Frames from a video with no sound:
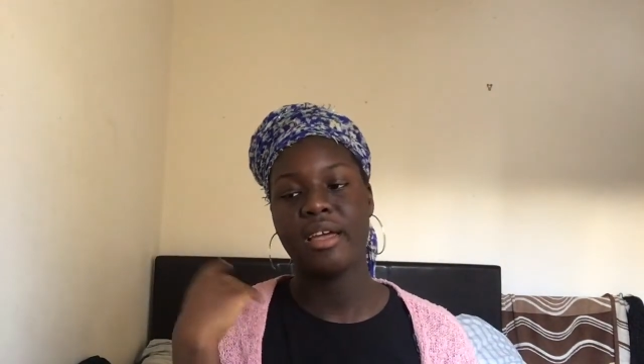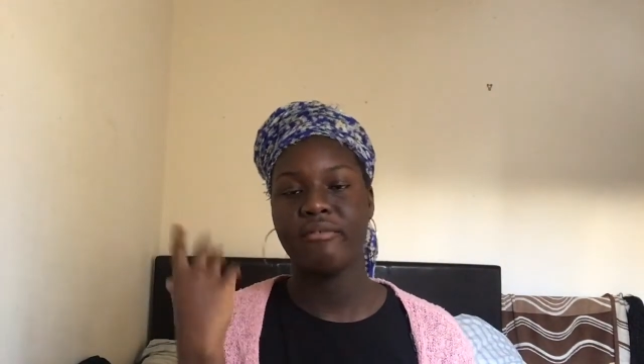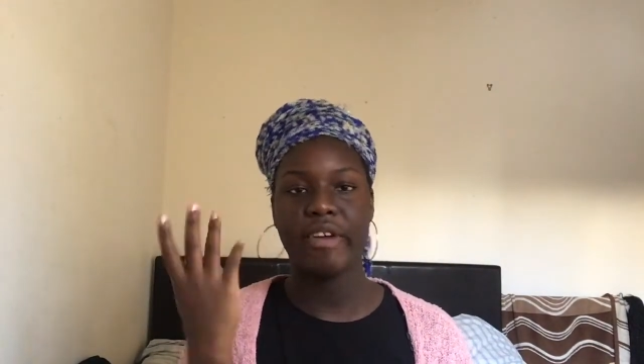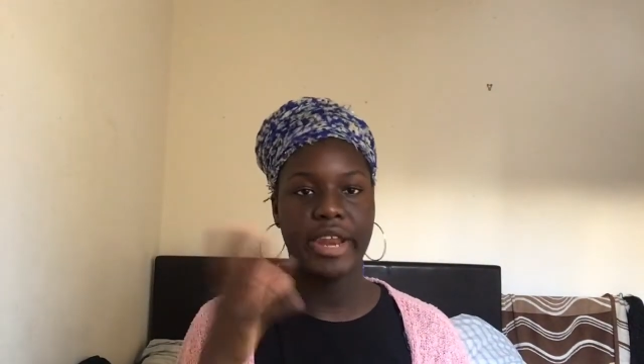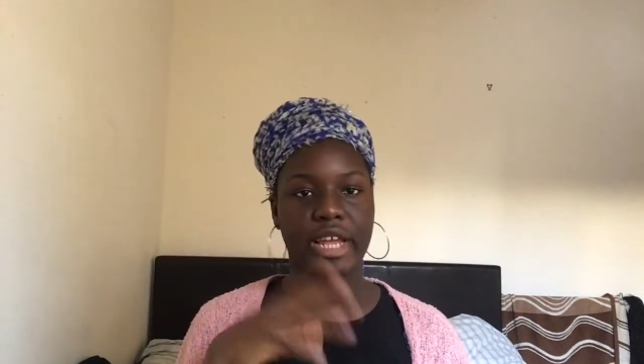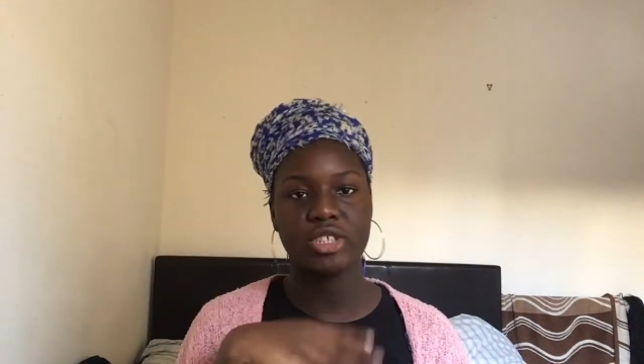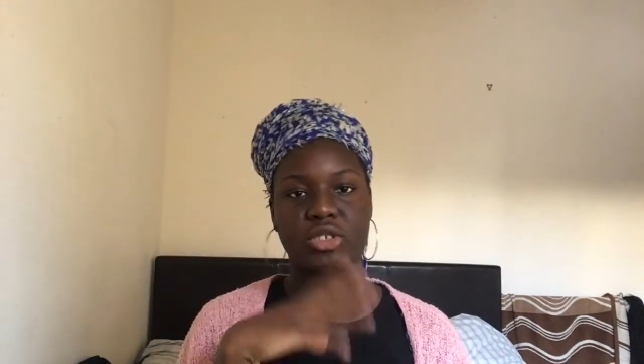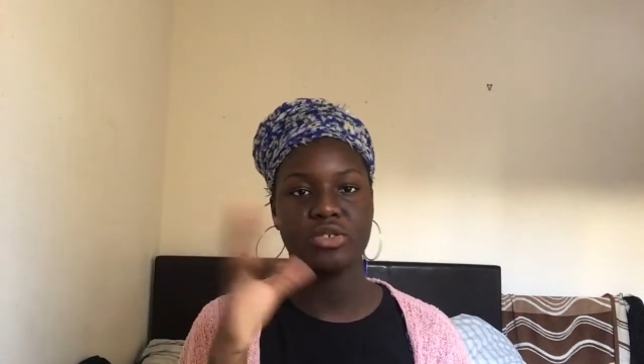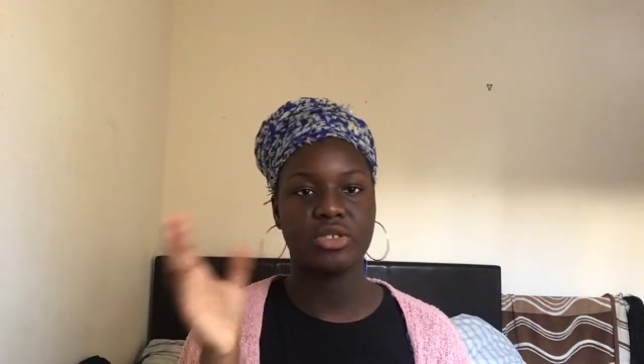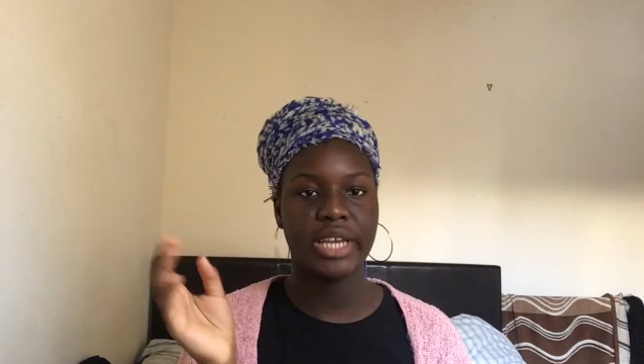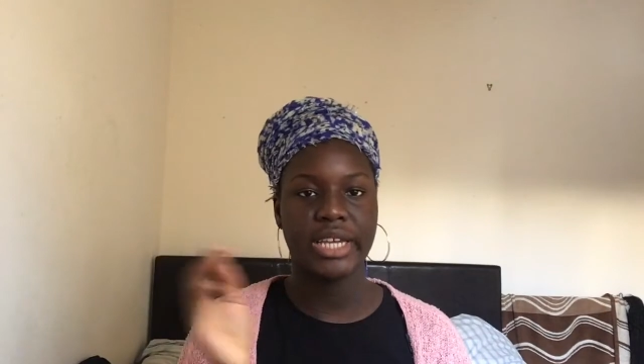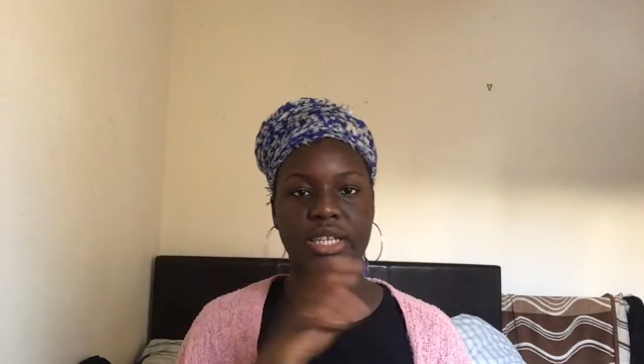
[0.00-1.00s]
financial
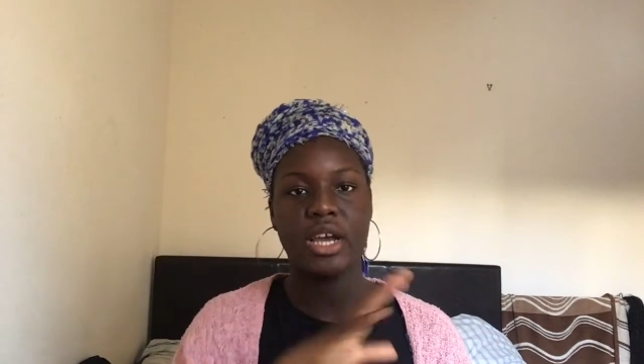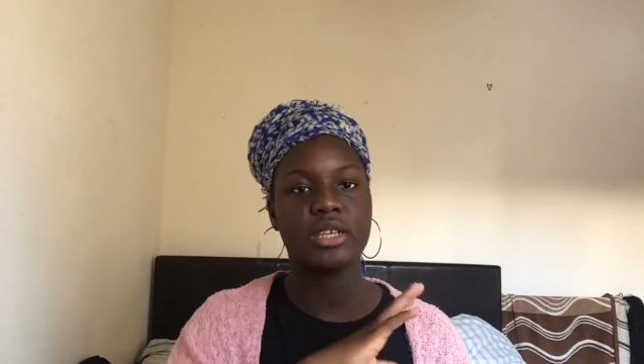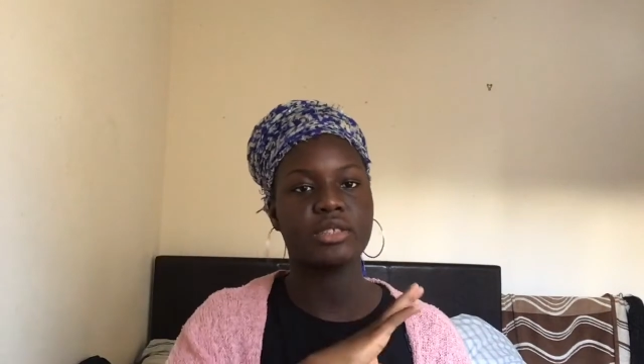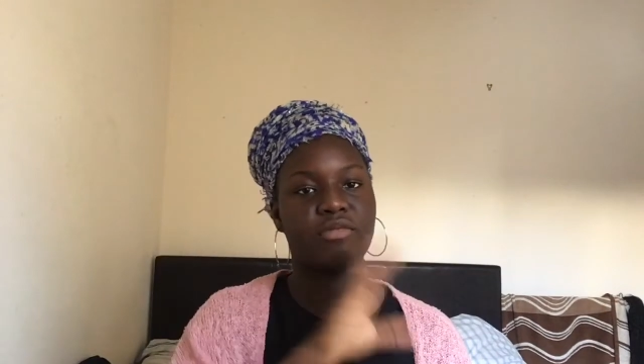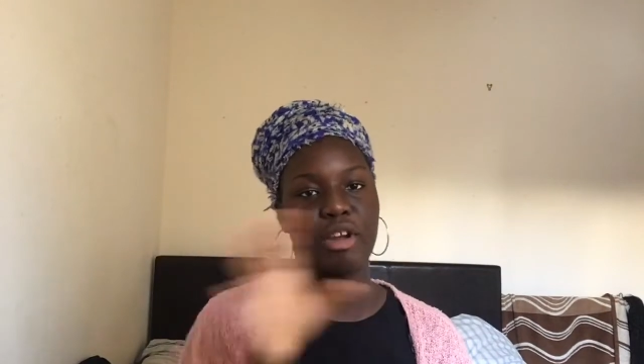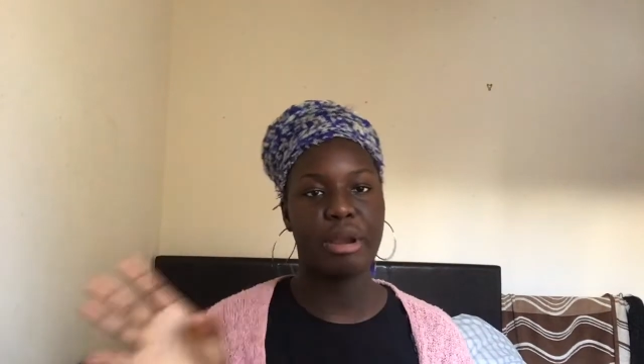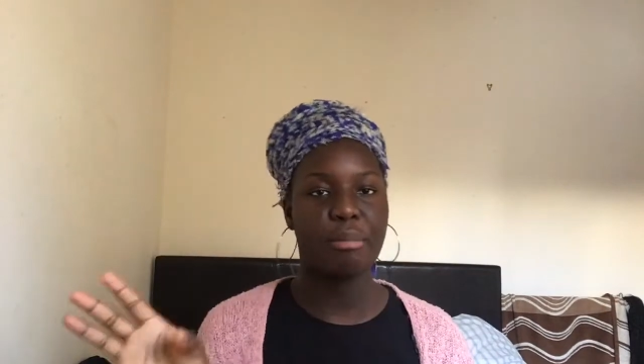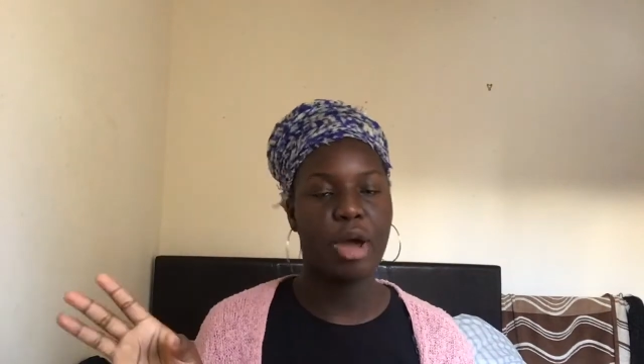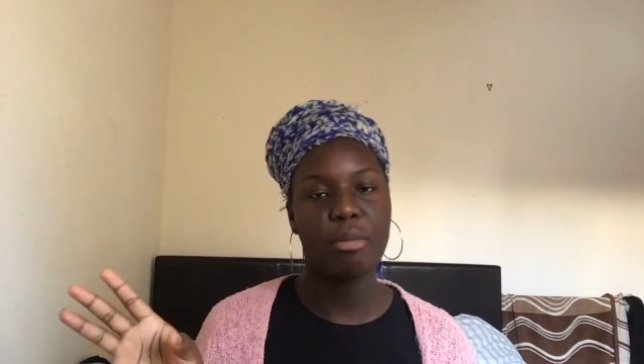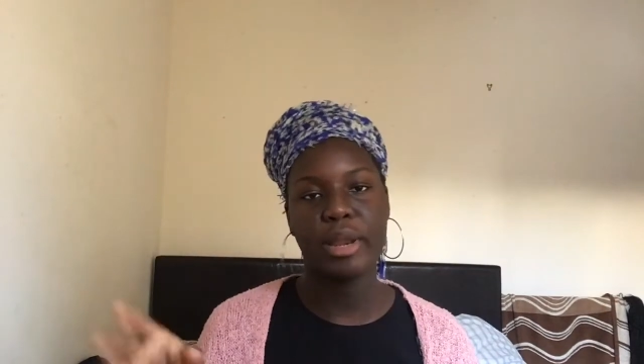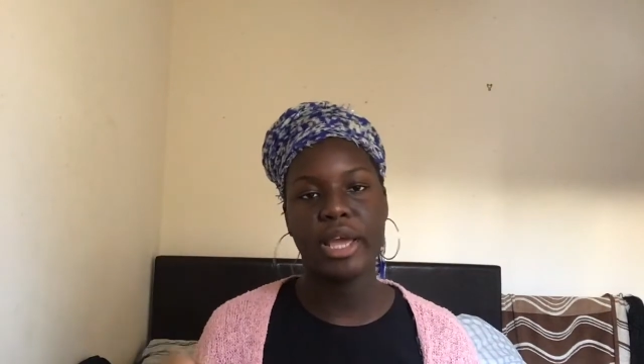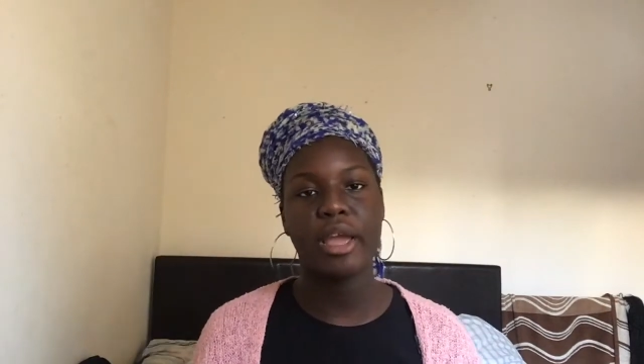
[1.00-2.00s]
status very
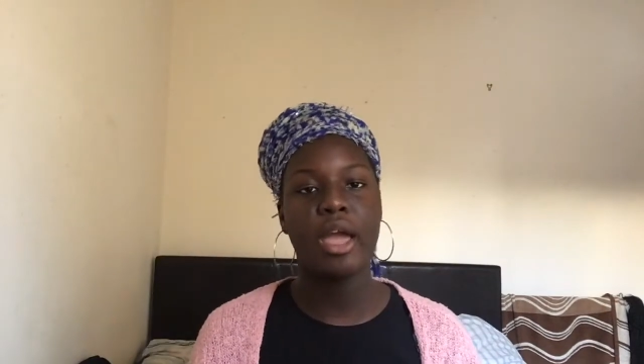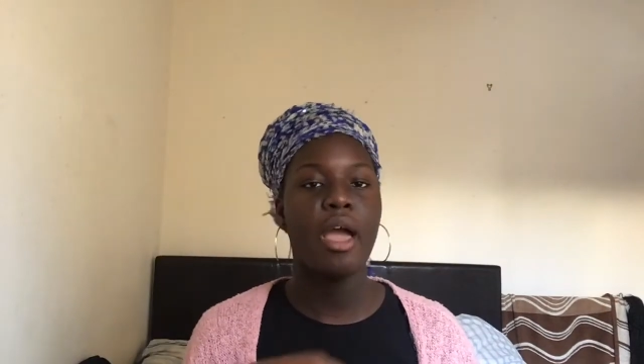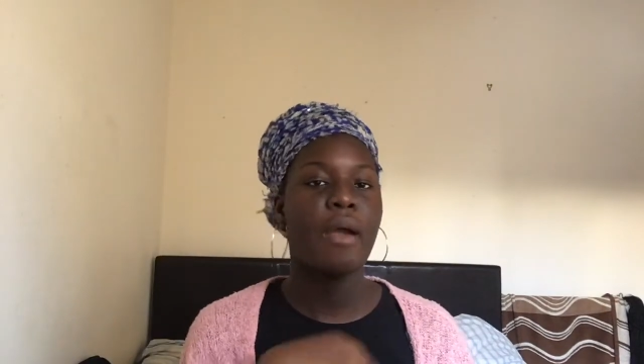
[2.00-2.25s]
public